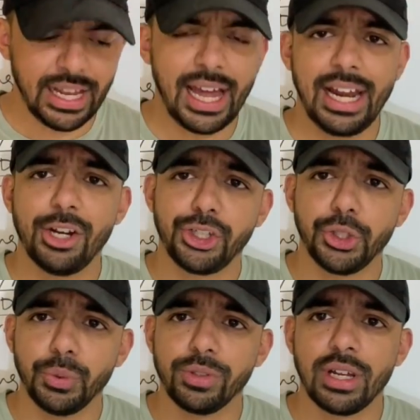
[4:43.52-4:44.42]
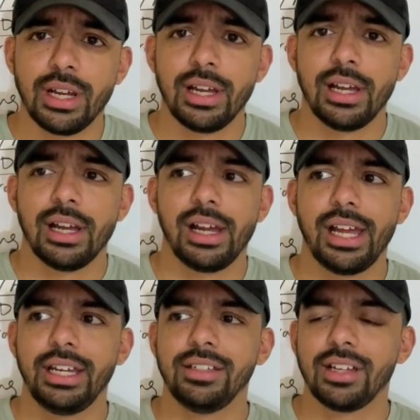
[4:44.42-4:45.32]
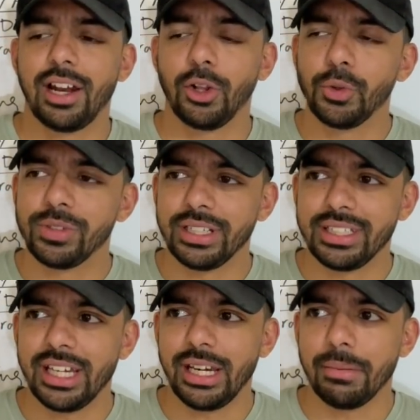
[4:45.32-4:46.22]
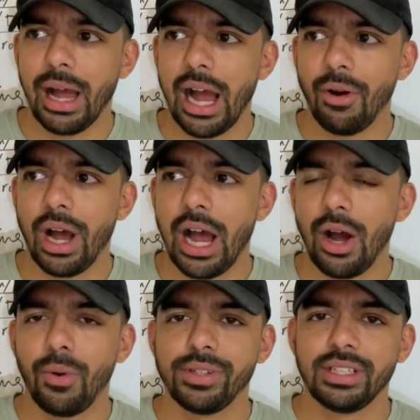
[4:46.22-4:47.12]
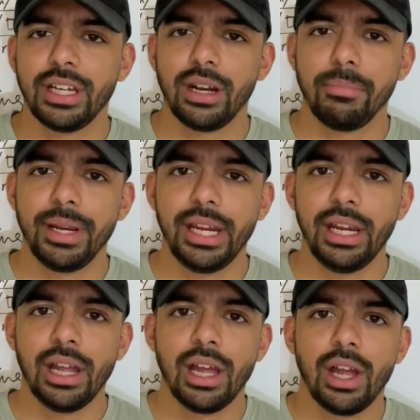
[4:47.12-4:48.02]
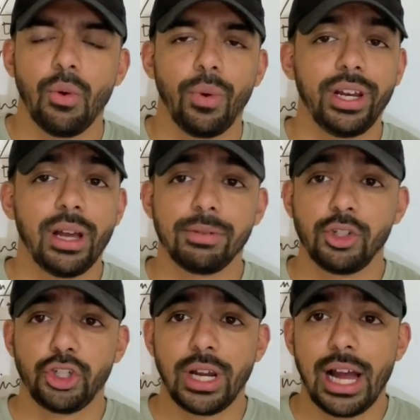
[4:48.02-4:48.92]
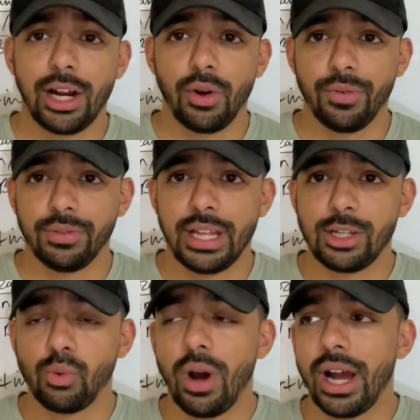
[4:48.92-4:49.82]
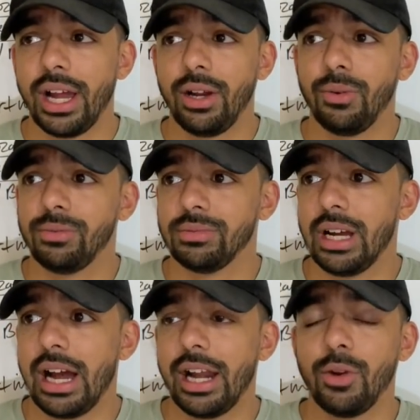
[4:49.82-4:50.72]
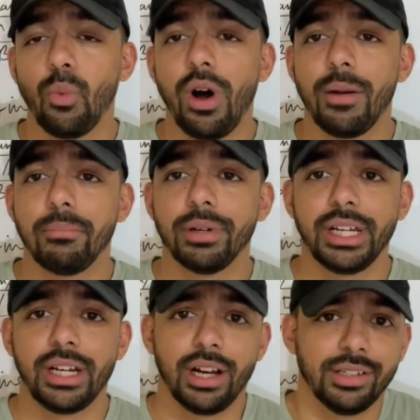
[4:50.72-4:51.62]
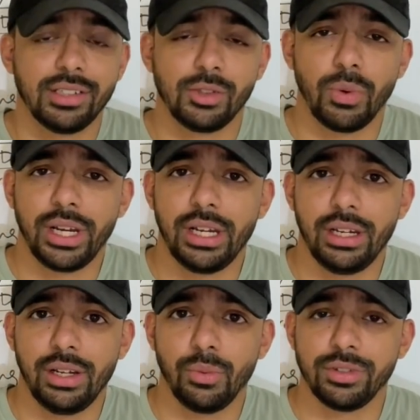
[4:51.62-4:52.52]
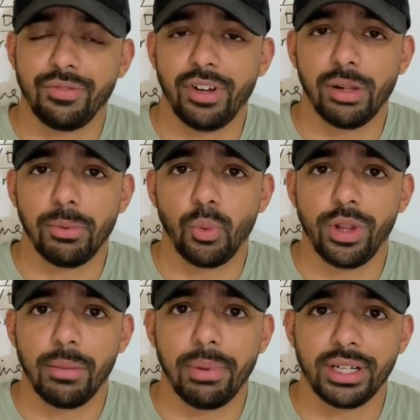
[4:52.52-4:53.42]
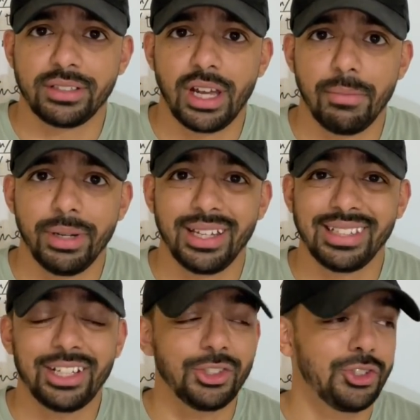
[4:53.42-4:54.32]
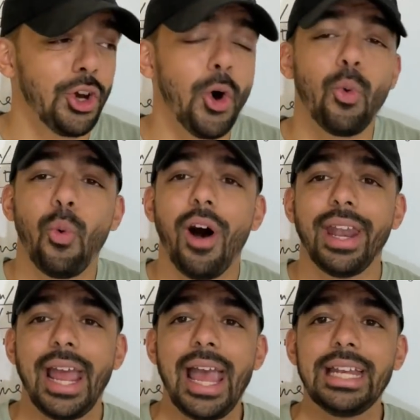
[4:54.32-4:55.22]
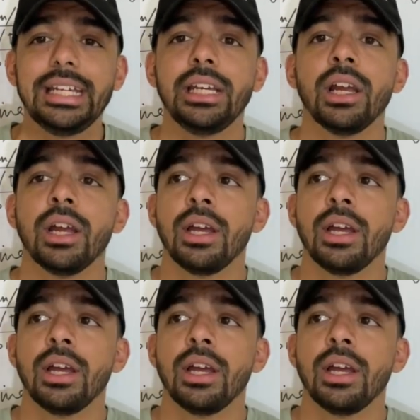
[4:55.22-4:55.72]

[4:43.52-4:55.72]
got issues and he's on a losing team, how how is he going to be when he comes to Chicago? That's why I didn't want Boogie Cousins when he was available when the Bucks cut him because I just don't want any